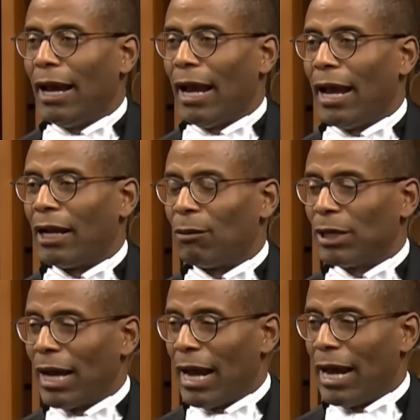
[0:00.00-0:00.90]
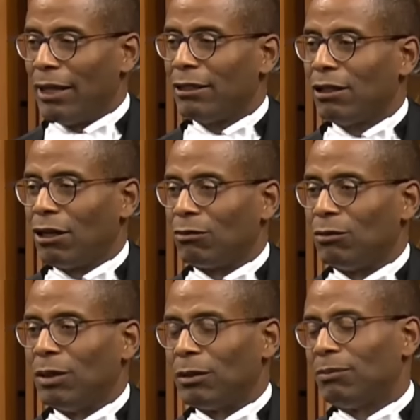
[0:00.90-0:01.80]
And I'm going to ask the Honourable
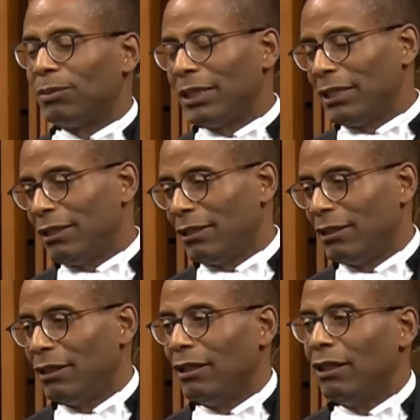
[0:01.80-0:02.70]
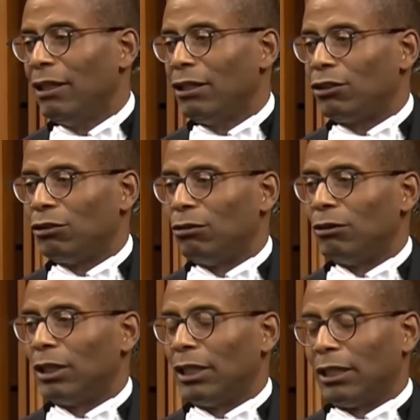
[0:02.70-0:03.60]
Member, please, to
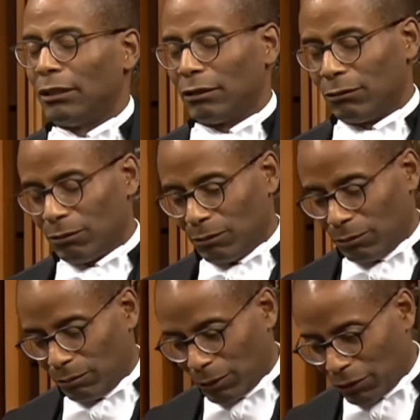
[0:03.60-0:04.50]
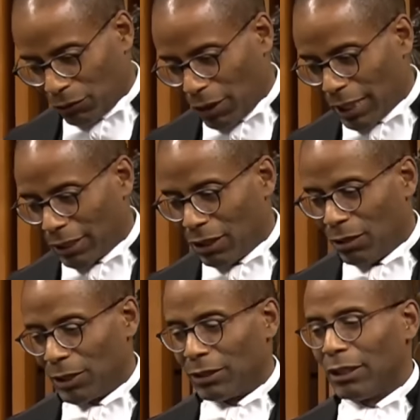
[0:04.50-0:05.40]
withdraw that
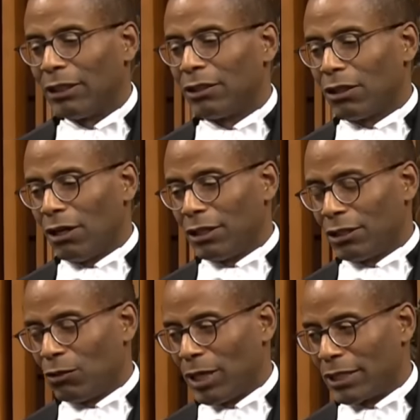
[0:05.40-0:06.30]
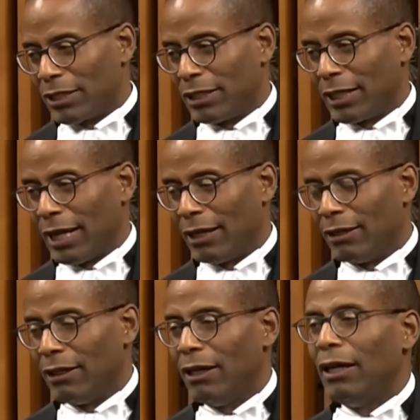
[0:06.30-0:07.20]
comment, start his question again,
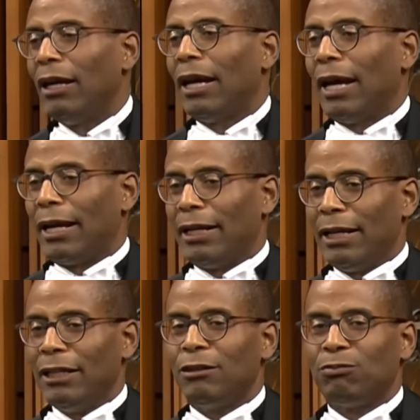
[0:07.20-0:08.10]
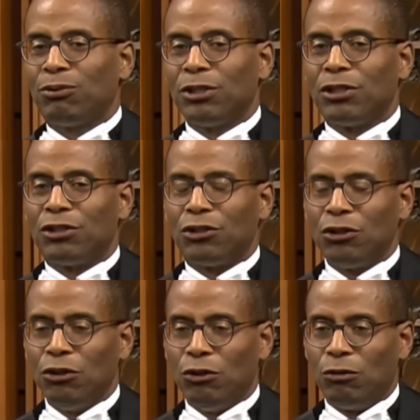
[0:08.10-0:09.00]
and let us
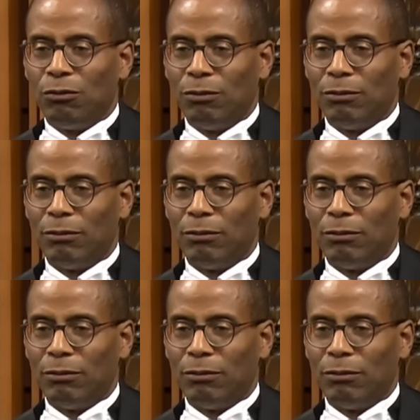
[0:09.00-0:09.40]
presume